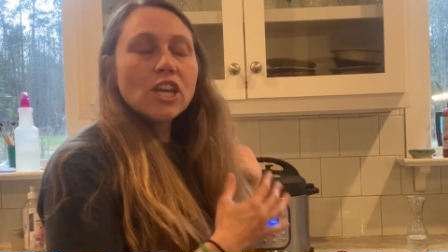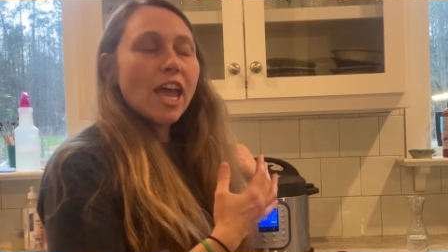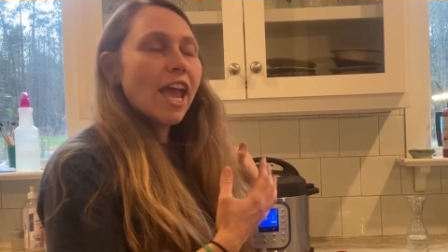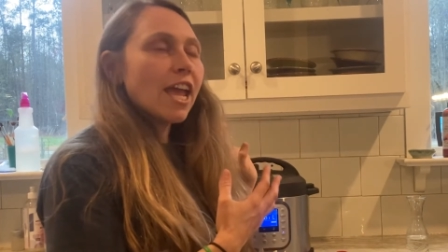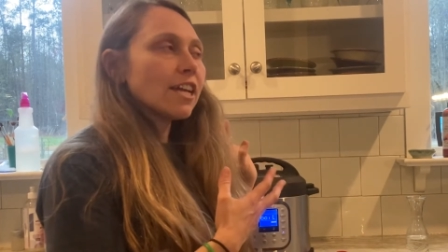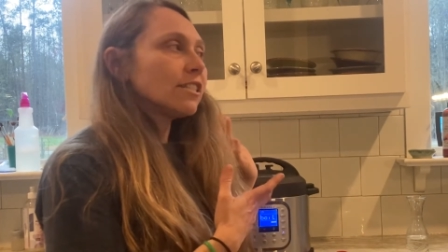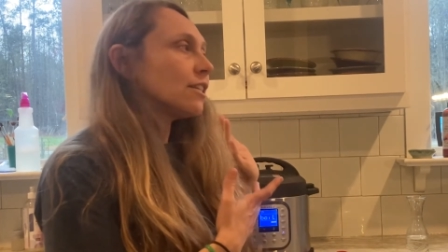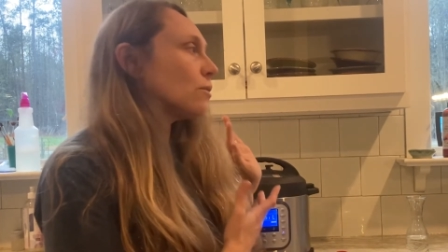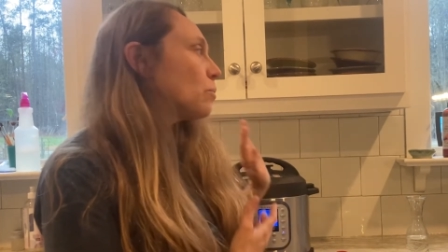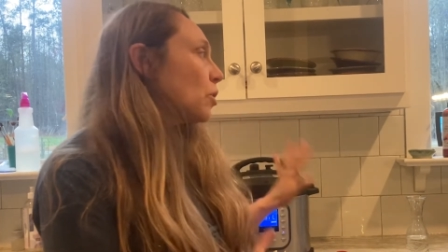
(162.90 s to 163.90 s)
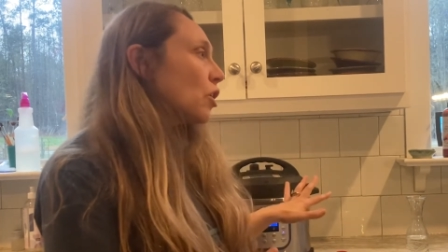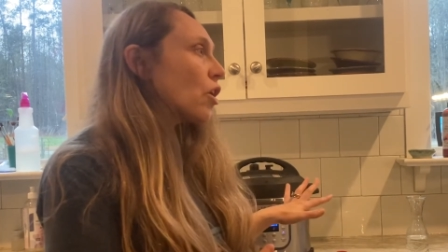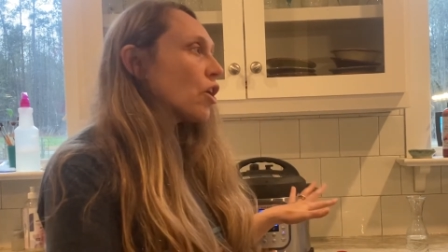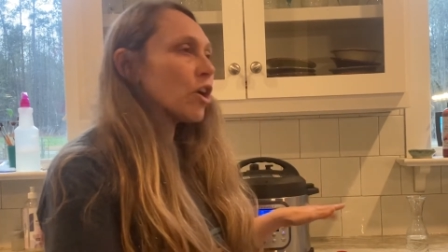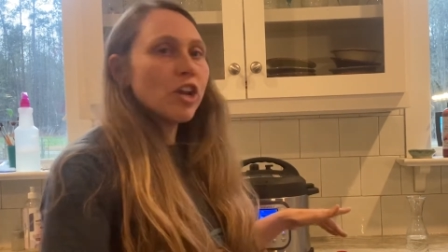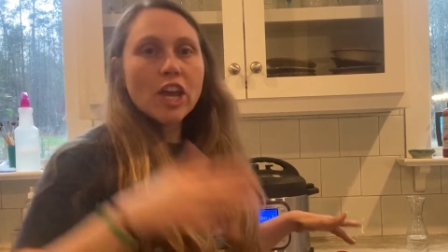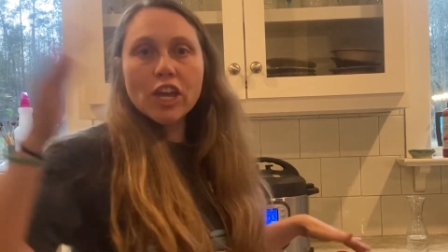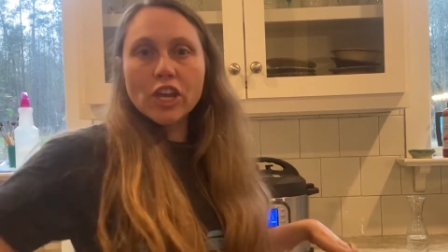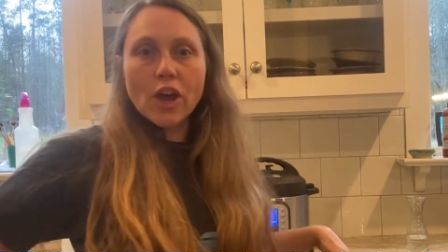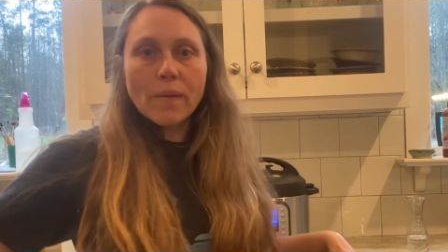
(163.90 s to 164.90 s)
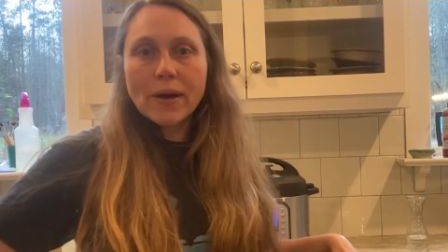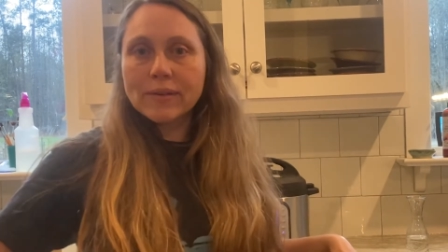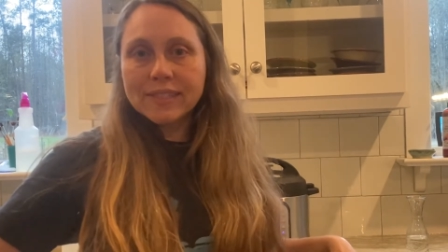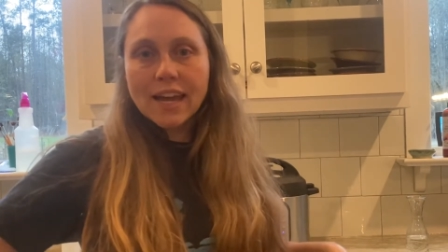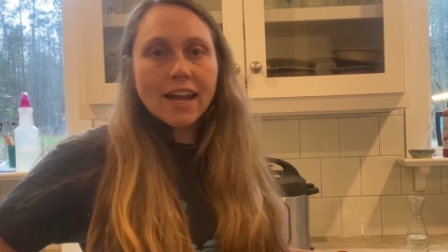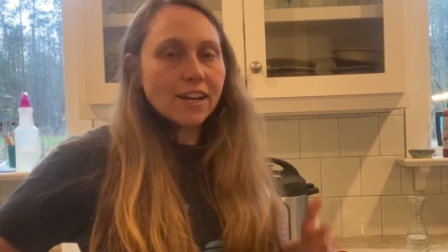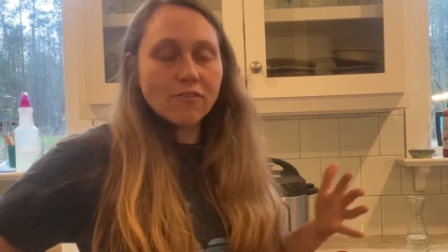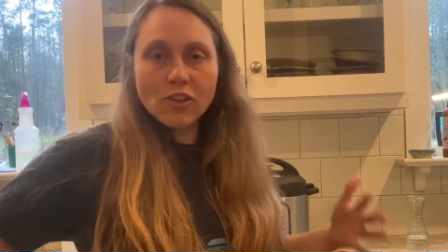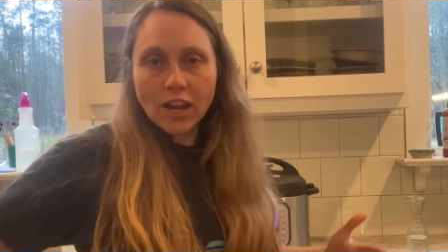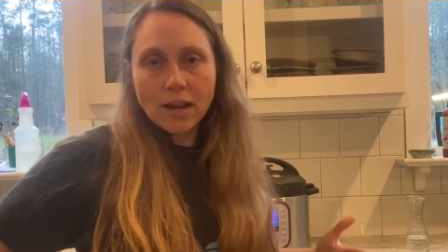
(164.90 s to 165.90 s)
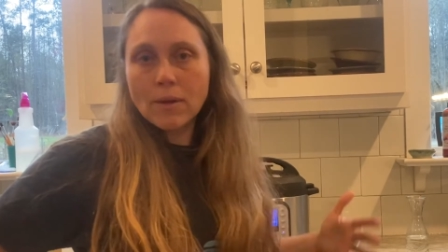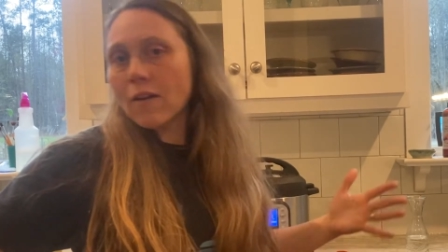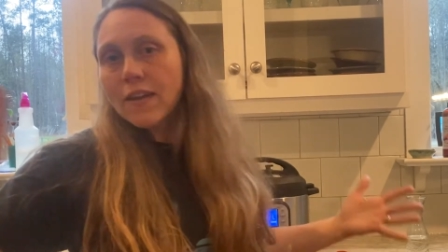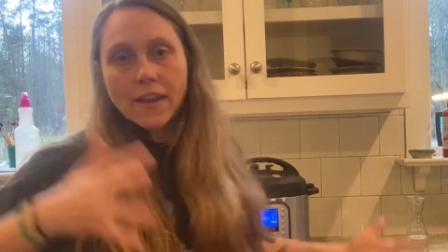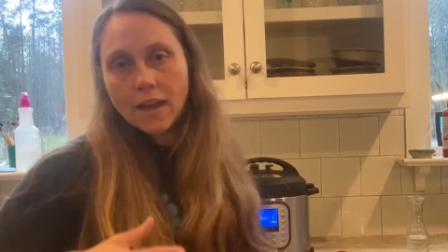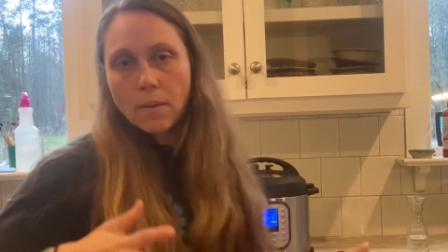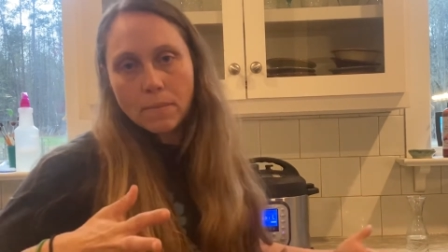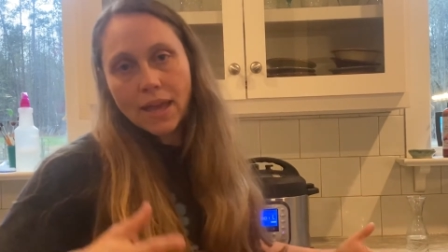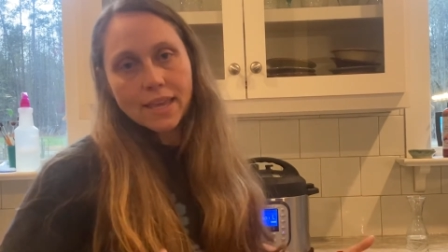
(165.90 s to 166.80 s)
and put on and go outside and forget about it and come back